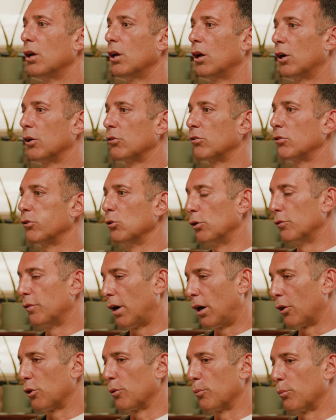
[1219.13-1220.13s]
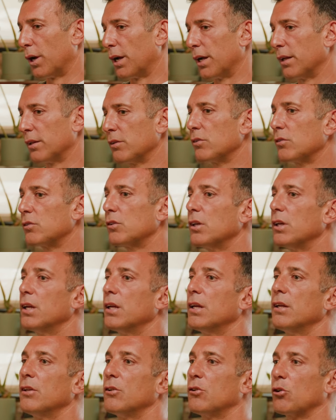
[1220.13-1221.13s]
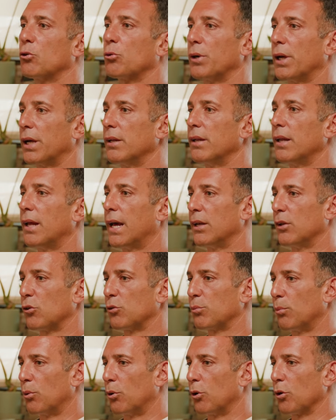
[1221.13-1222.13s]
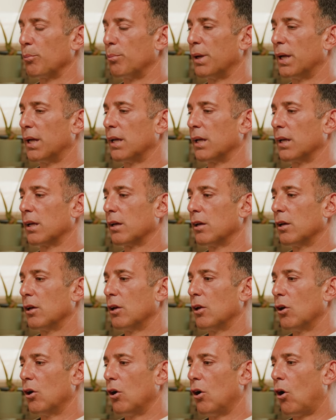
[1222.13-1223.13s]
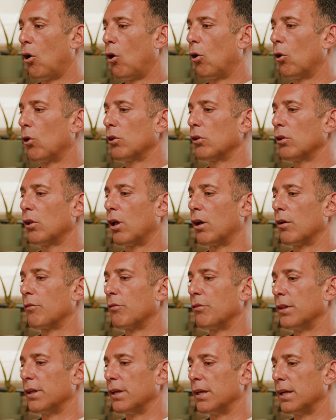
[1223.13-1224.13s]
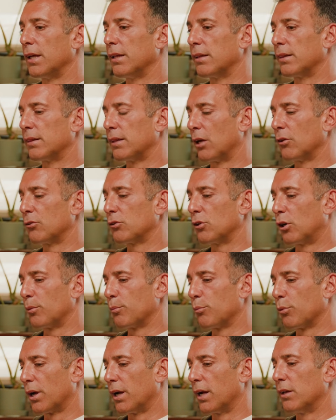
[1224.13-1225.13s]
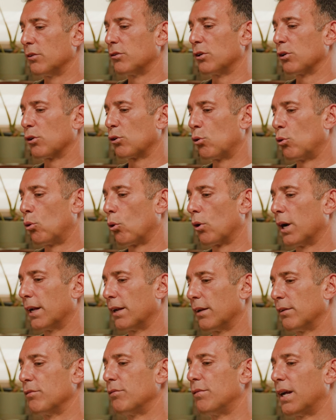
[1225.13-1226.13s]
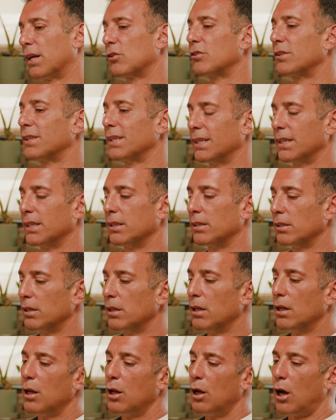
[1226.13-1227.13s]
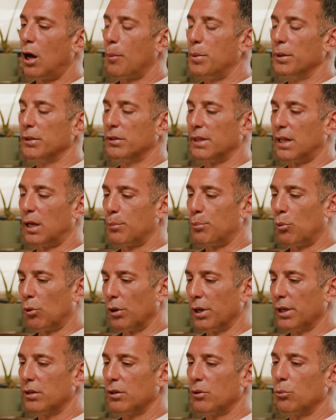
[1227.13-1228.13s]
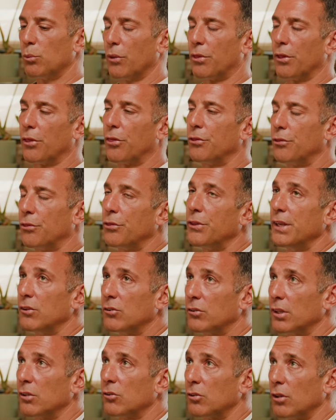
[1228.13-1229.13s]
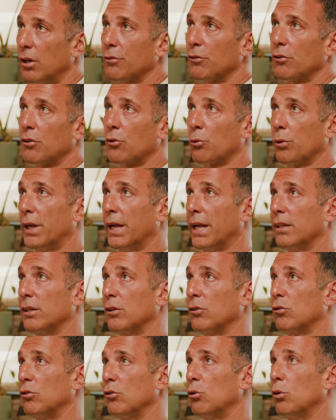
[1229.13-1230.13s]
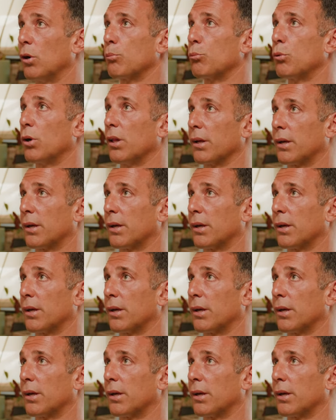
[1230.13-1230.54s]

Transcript: a slew of other brands to create Ennismore, being all of the lifestyle brands that Accor had invested in up until that point, with the thesis of creating this new umbrella